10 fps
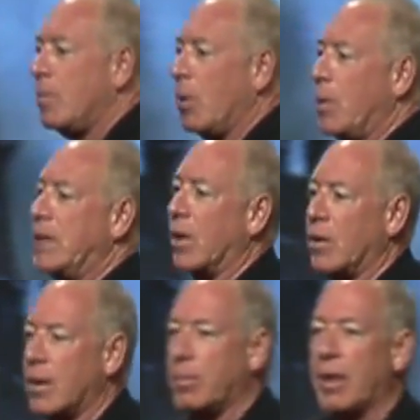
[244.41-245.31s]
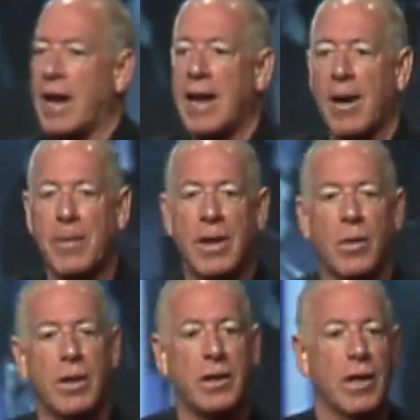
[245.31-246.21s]
but we don't apply it and we
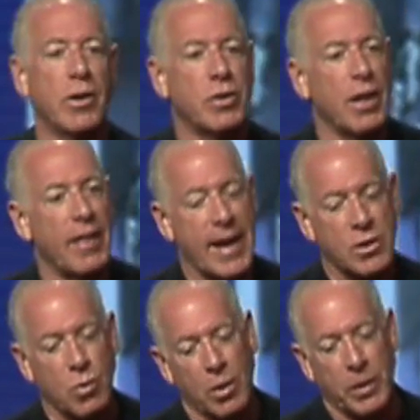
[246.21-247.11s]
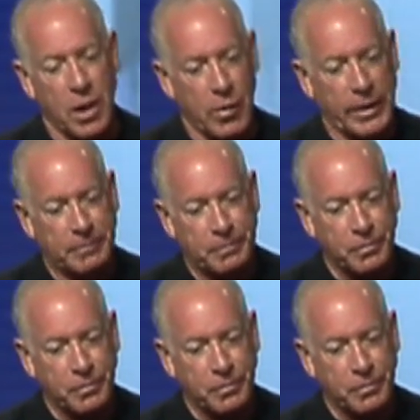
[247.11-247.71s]
don't encourage it. That's where we're going.